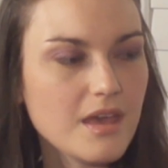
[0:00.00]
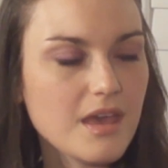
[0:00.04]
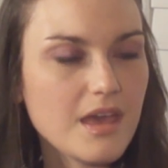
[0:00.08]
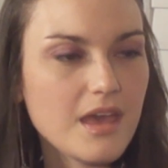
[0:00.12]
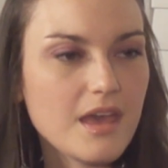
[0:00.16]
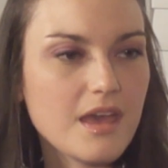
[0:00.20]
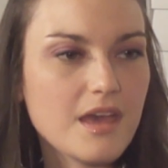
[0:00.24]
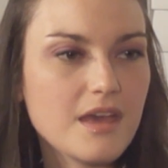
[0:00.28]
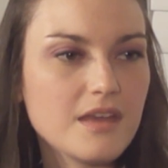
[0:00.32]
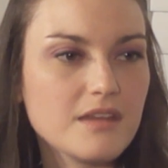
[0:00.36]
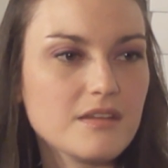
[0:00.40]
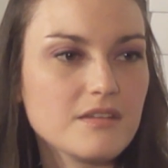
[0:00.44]

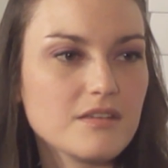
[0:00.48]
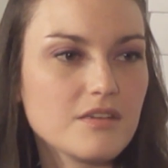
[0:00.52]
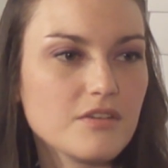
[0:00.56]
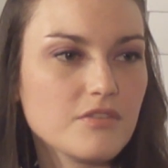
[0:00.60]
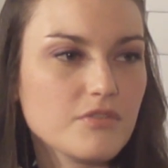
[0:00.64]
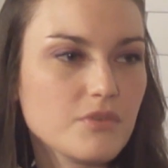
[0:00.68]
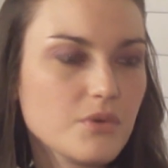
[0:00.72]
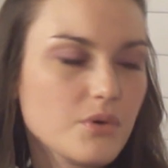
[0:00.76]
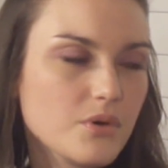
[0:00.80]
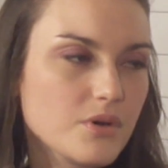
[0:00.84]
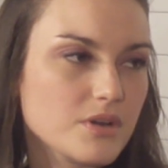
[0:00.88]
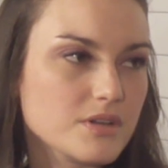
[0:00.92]
And
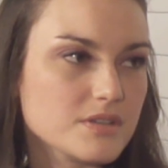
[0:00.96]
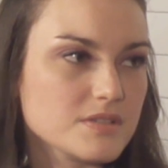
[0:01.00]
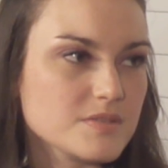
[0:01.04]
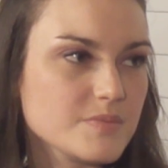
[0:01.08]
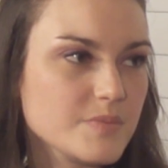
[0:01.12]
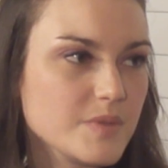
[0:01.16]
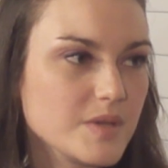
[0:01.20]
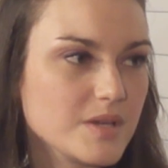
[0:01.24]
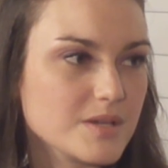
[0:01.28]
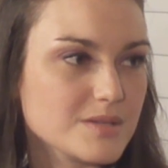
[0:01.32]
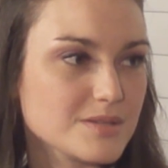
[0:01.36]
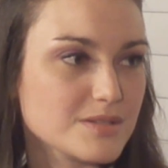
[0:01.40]
of course,
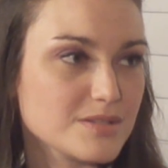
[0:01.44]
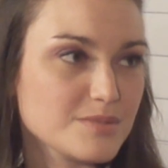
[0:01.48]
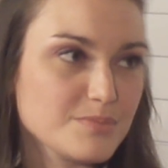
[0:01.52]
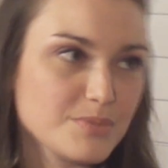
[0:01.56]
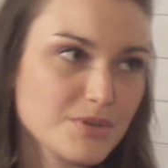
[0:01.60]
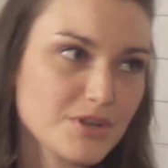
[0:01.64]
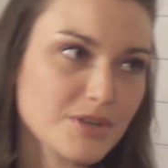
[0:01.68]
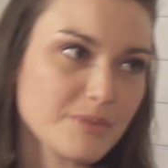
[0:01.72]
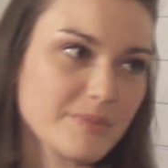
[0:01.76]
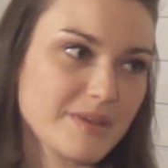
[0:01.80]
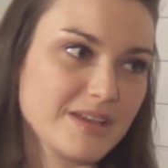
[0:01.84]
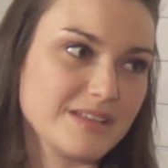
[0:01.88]
because it's
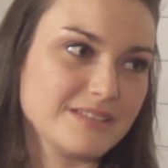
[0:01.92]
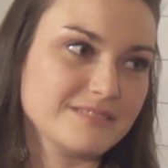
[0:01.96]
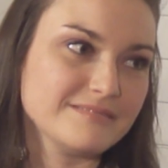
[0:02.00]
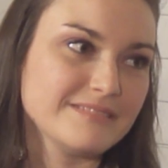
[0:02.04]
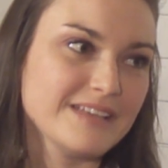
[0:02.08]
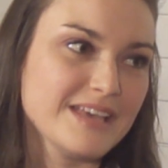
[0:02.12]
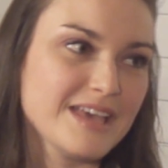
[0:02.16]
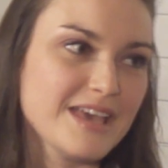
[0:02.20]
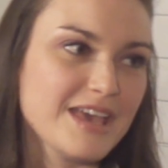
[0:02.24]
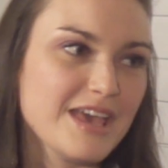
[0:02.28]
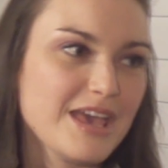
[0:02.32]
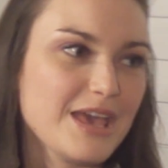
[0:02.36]

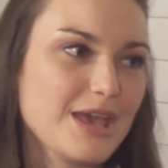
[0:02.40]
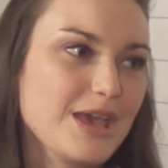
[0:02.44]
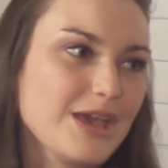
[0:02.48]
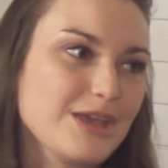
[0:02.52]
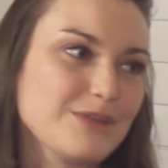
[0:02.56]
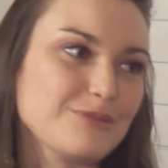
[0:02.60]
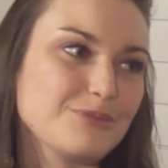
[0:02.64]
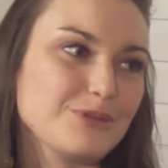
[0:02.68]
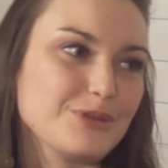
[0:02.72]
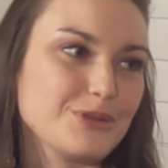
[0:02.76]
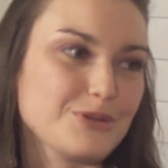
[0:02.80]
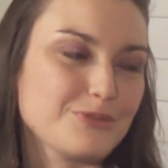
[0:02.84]
Bergman
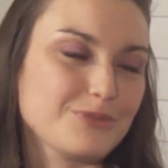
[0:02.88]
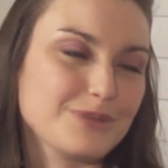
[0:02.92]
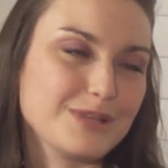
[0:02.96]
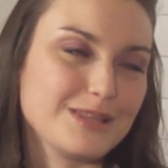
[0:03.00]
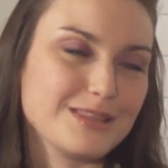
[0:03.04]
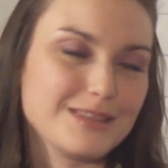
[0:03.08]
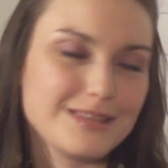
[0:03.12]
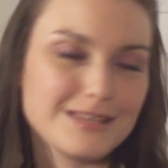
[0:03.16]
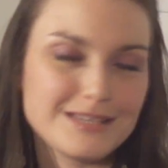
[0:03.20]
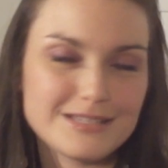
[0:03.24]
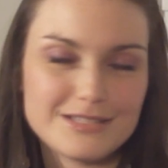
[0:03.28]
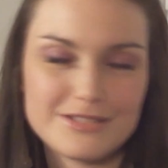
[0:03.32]
and we know what he
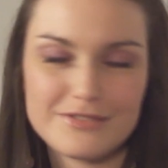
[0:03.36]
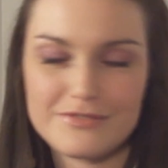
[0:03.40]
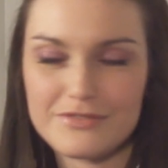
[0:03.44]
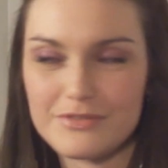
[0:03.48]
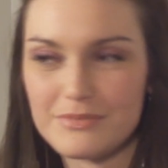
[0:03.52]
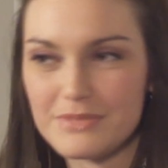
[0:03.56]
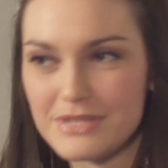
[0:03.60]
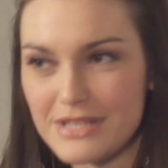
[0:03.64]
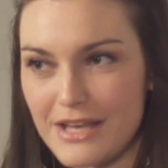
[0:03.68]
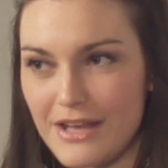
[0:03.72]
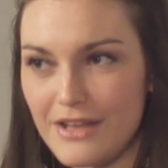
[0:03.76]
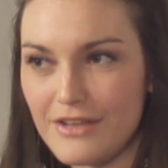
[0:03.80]
thinks of
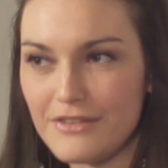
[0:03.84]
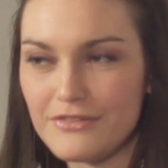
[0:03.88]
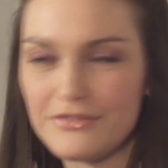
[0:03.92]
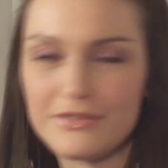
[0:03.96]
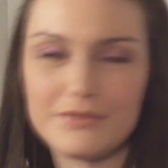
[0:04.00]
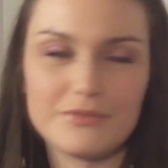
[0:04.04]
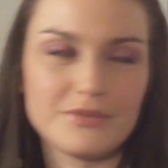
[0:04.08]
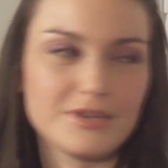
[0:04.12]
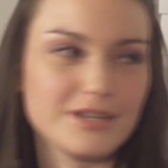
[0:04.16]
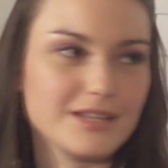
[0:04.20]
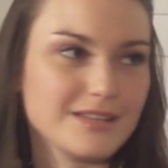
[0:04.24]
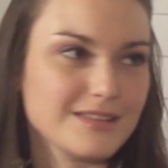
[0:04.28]
himself
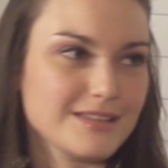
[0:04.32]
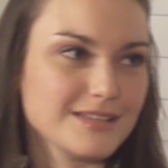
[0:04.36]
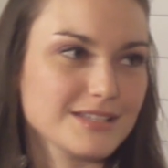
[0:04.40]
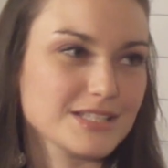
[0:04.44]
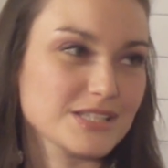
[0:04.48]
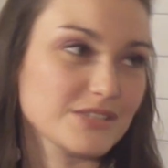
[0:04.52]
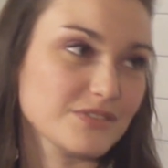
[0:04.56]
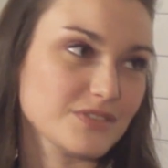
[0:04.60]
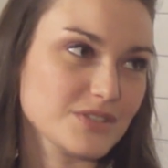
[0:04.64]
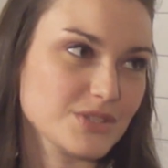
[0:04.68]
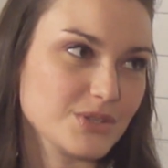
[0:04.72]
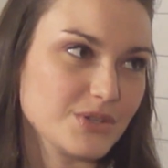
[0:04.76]
and what he
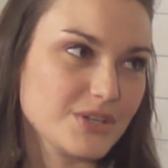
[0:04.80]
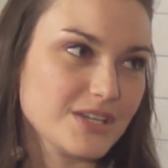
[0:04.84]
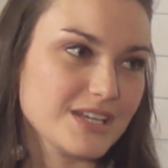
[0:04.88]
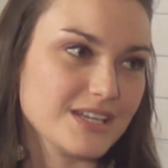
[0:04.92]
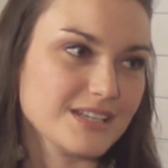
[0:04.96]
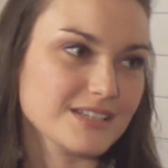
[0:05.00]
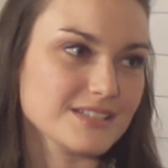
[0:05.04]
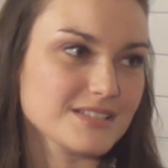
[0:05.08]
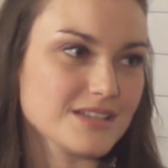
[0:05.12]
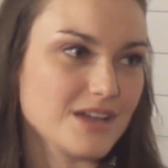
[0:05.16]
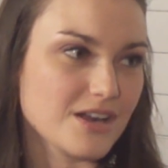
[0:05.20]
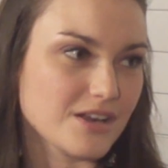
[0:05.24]
thinks of his
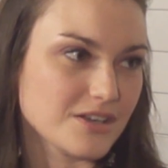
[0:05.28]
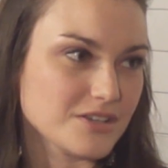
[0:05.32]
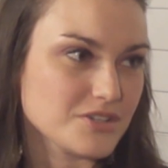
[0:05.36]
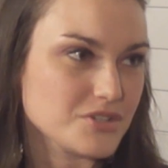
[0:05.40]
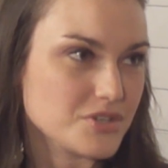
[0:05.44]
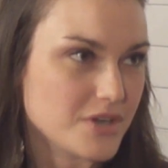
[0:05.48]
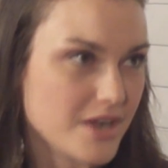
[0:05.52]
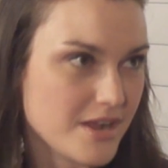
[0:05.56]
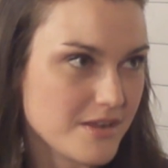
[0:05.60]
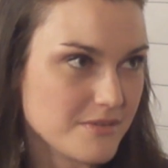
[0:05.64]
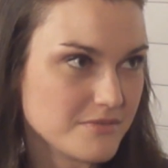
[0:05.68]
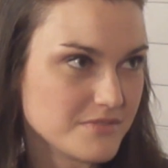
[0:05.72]
critics, art
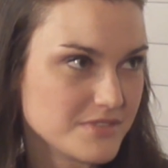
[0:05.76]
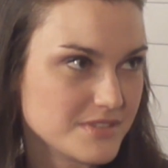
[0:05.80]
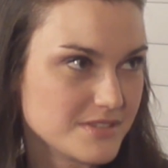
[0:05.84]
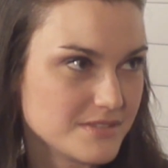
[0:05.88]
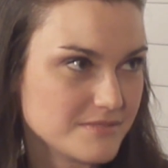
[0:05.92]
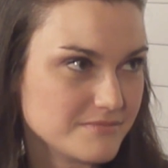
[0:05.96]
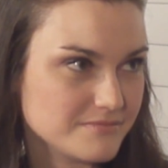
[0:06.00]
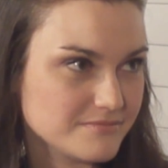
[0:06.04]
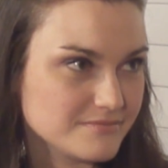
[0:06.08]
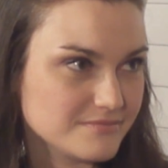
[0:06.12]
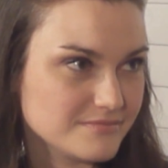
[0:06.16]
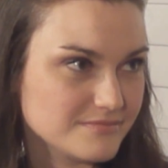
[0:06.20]
triumphs.